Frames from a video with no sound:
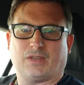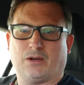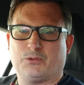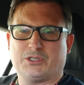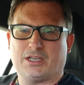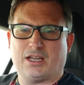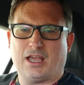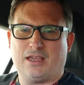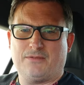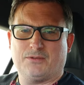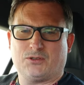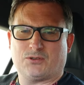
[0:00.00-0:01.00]
I wasn't
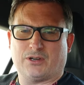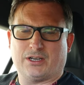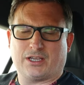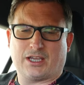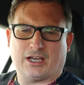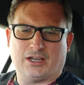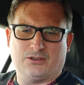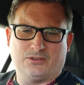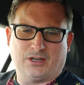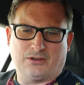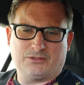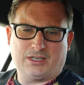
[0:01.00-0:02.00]
even trying to
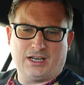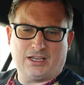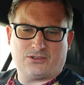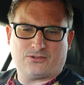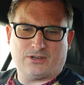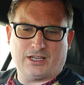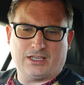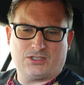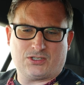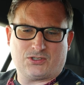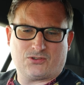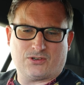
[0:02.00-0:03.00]
code. I was literally
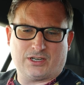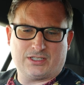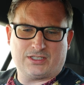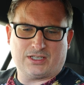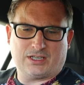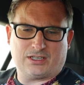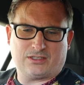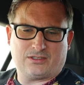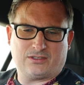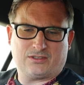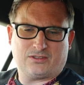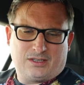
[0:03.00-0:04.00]
just trying to...
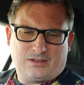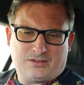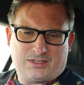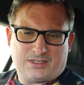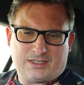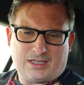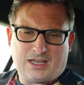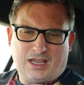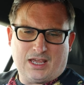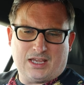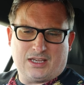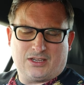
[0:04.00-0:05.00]
Oh,
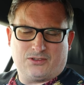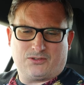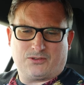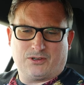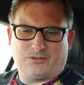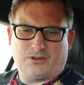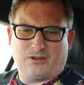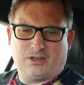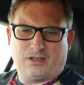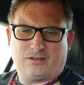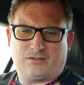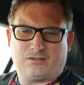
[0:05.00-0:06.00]
CE control
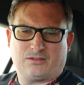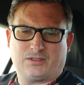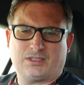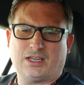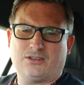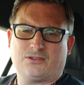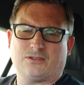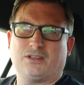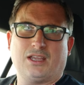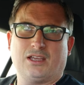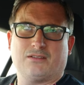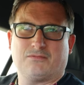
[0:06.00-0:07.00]
unit. Central,
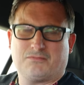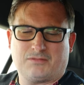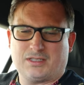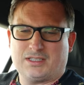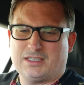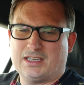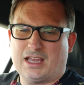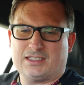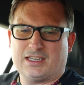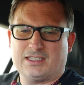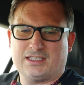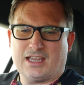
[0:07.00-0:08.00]
yeah, it
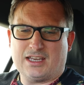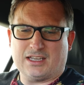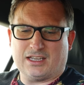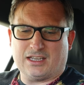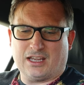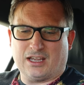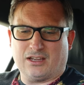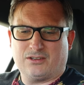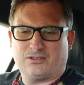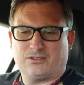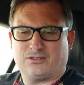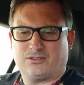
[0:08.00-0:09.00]
says ZE here.